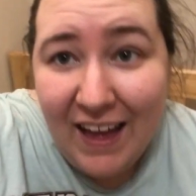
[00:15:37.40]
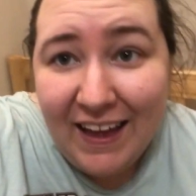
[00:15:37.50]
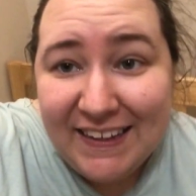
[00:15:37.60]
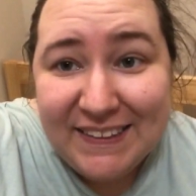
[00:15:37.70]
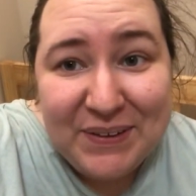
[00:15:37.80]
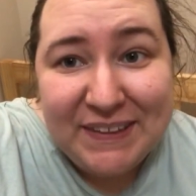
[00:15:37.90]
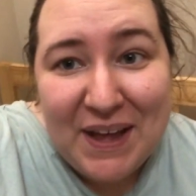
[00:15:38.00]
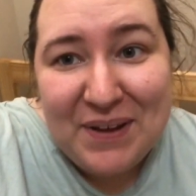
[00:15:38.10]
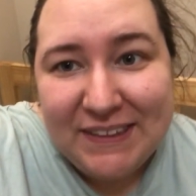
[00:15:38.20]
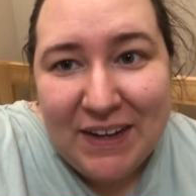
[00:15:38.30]
Hi, so
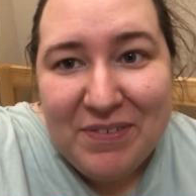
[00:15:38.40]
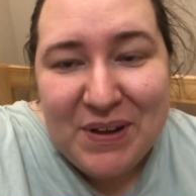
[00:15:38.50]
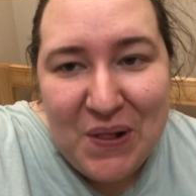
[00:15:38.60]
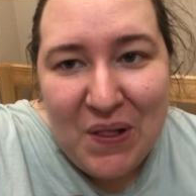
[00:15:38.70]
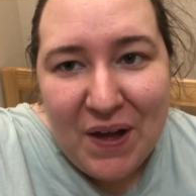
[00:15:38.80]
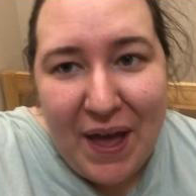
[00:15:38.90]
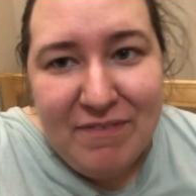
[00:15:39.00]
it's now seven o'clock.